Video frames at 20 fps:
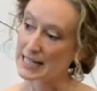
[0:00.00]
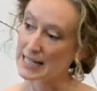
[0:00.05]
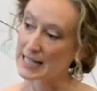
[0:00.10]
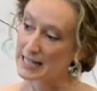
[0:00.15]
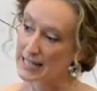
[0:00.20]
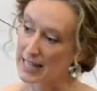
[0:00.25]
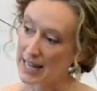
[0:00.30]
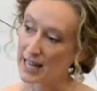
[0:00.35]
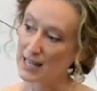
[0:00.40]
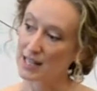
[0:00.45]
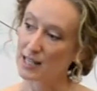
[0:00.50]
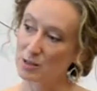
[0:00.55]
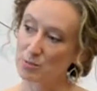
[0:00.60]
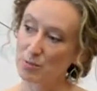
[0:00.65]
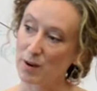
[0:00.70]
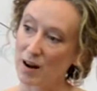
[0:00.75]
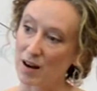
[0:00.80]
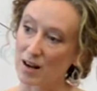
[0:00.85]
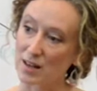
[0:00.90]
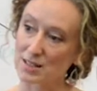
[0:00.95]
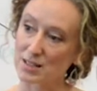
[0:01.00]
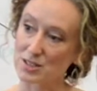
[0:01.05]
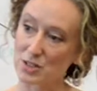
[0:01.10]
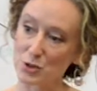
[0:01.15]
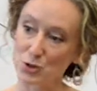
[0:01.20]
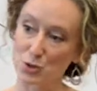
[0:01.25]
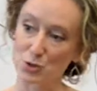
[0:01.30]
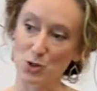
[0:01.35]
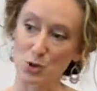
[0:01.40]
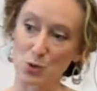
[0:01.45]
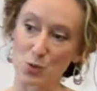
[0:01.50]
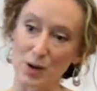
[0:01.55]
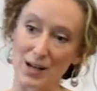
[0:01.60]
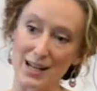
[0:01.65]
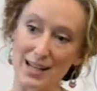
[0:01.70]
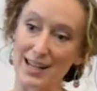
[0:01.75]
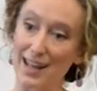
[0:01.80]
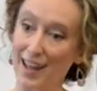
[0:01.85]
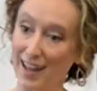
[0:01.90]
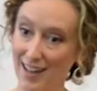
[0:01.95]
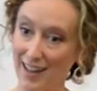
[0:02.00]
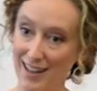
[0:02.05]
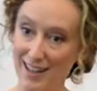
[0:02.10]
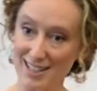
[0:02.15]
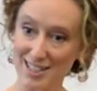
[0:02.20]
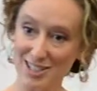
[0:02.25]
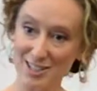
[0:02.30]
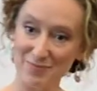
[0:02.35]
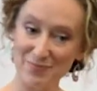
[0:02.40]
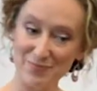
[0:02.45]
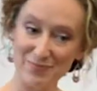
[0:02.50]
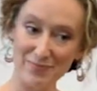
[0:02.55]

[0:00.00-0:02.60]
again in part due to what he ate.